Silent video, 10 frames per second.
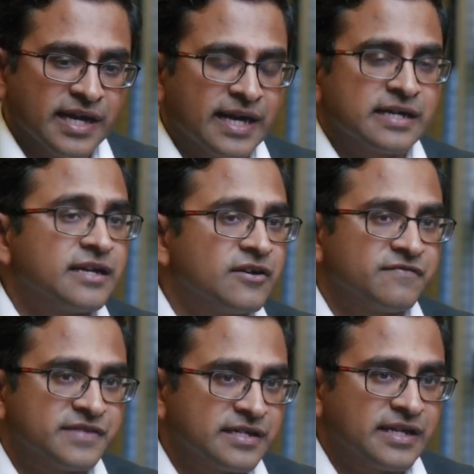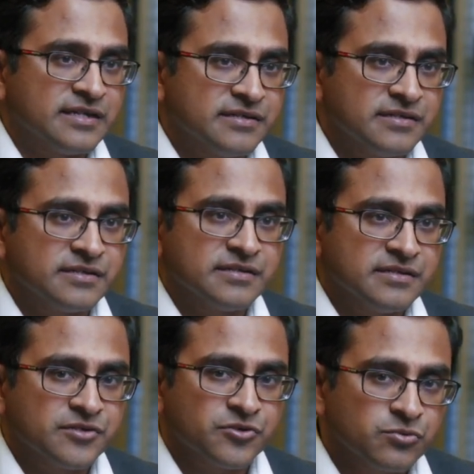Handling of that talent
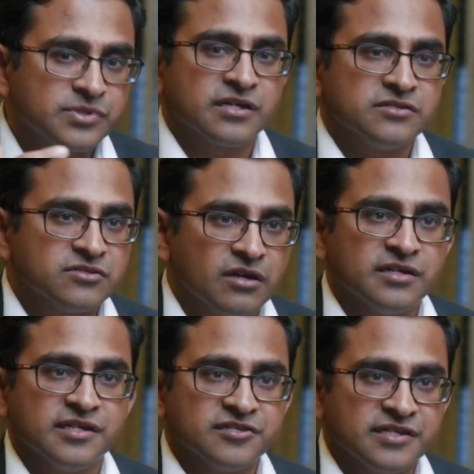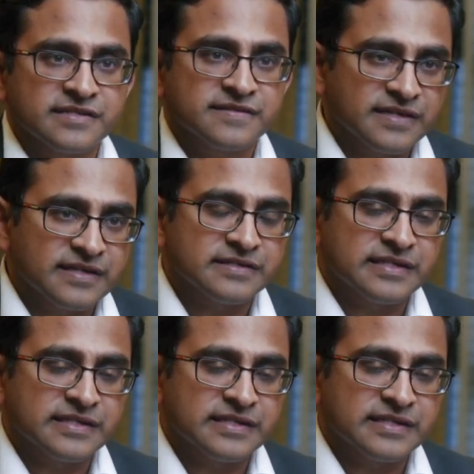through the consolidation exercise, I